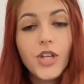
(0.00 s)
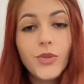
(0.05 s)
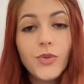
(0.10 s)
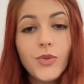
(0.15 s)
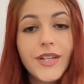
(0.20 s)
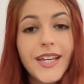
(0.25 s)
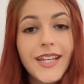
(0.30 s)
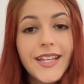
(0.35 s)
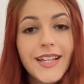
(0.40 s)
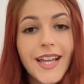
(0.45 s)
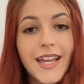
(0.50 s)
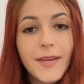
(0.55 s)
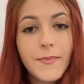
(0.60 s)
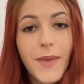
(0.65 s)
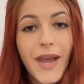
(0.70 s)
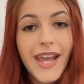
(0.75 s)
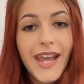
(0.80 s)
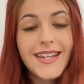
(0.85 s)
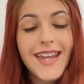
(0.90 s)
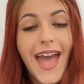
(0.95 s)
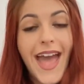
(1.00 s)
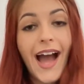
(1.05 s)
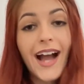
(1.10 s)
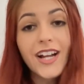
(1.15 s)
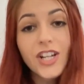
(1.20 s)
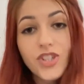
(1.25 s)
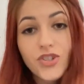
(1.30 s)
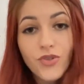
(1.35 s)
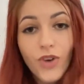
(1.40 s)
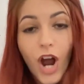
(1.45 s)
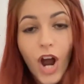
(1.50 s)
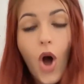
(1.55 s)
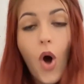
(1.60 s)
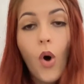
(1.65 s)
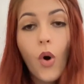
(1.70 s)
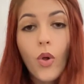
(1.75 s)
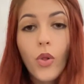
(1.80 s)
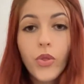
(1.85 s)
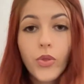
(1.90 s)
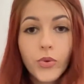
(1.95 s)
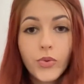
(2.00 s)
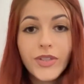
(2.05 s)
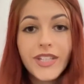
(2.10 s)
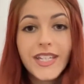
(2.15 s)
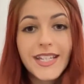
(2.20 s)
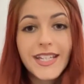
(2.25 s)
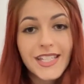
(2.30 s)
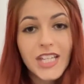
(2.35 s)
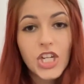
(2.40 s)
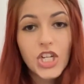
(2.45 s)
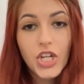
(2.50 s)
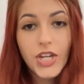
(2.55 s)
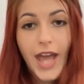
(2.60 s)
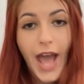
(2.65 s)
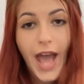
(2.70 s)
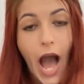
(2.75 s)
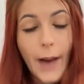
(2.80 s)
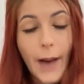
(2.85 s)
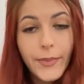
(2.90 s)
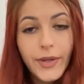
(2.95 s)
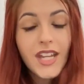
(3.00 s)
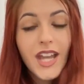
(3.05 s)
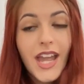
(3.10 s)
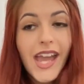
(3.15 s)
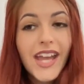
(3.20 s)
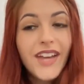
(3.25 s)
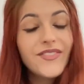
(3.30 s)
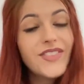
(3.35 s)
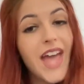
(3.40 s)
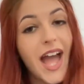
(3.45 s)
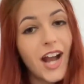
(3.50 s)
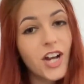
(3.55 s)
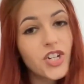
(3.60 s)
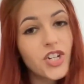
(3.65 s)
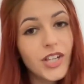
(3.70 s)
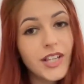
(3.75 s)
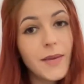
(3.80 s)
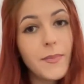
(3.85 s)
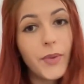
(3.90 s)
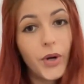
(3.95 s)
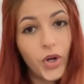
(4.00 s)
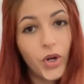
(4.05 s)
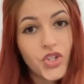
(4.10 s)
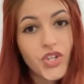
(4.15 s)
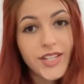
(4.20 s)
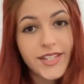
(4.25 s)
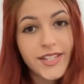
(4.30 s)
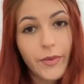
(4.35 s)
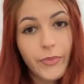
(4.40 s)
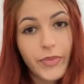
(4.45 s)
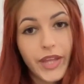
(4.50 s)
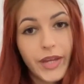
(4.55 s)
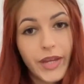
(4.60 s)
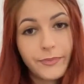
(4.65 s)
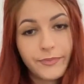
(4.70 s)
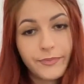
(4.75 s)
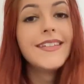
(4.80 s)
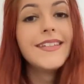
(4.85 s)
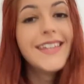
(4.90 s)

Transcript: you can get paid extra all through the InstaJet app if they actually purchase something.